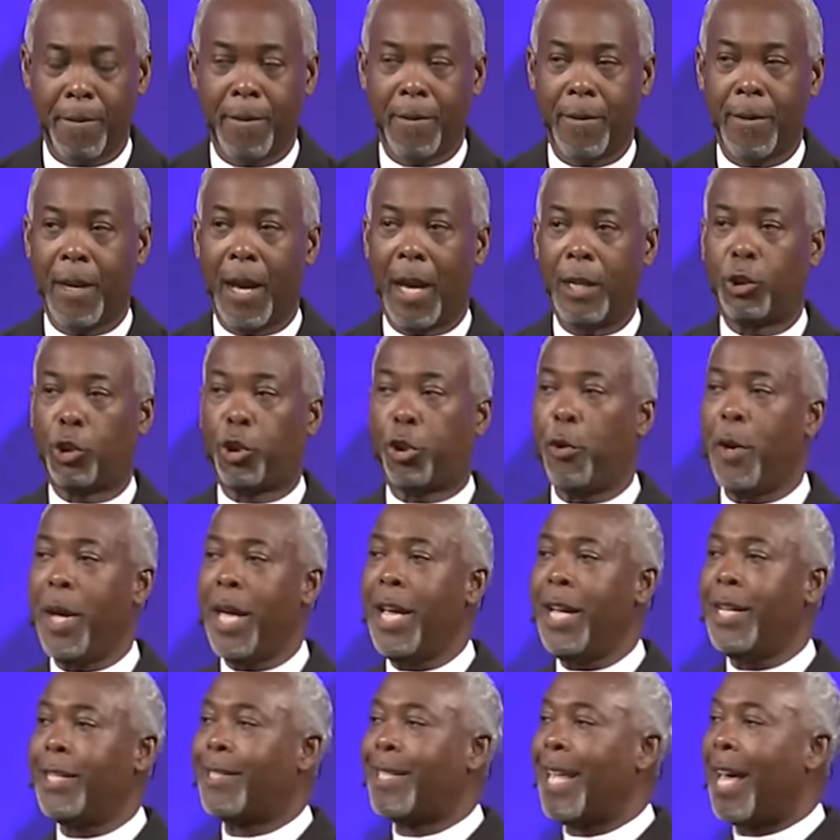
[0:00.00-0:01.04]
And
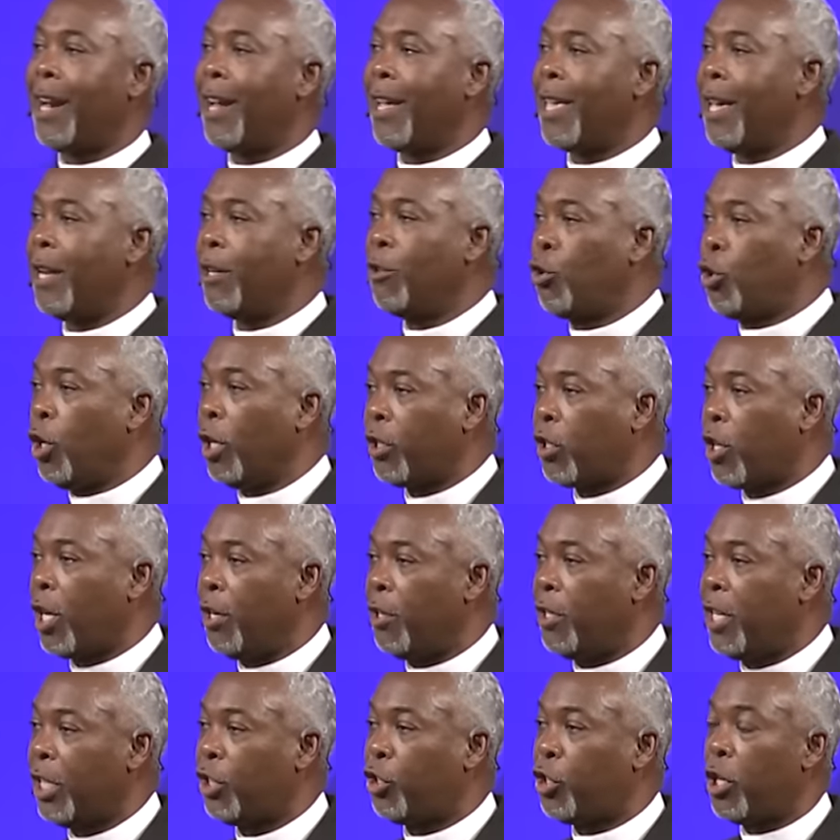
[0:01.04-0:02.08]
trees that are in good
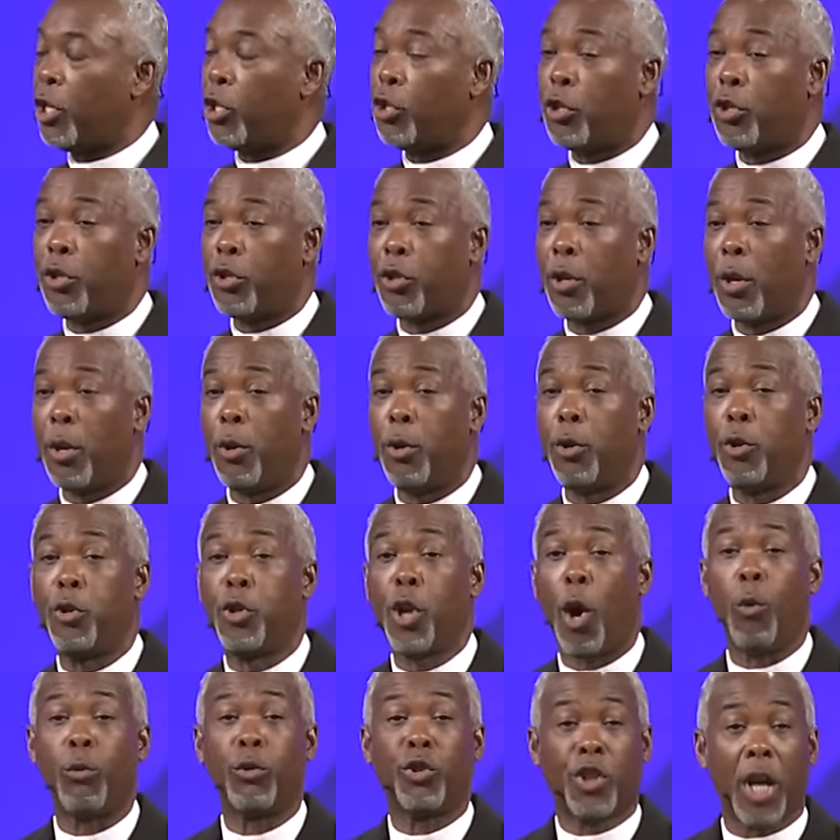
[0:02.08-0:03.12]
conditions
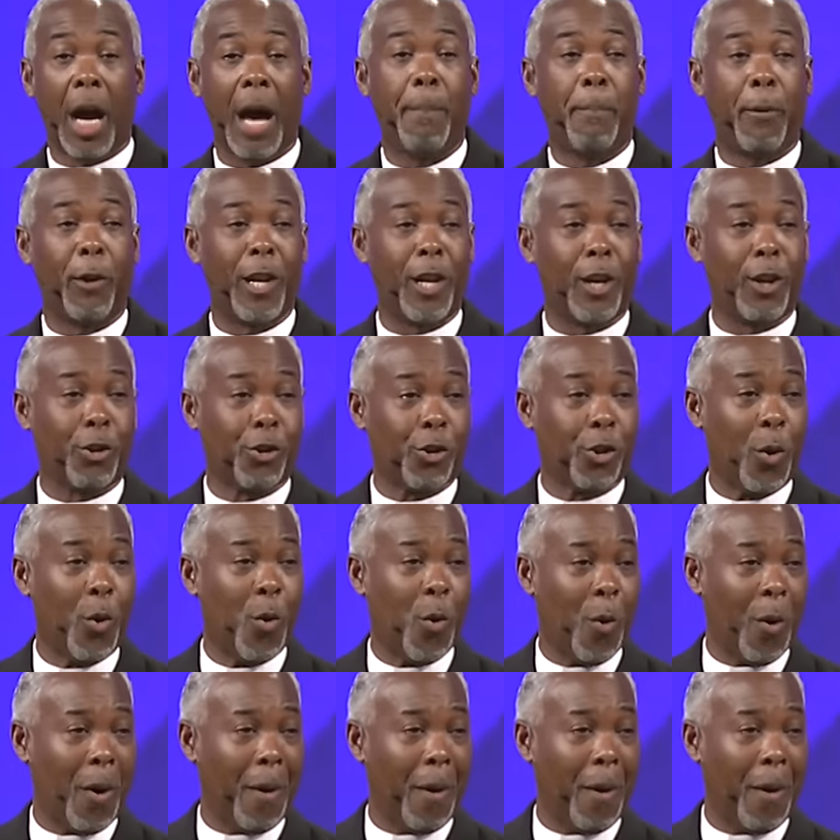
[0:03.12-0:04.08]
don't topple in a storm.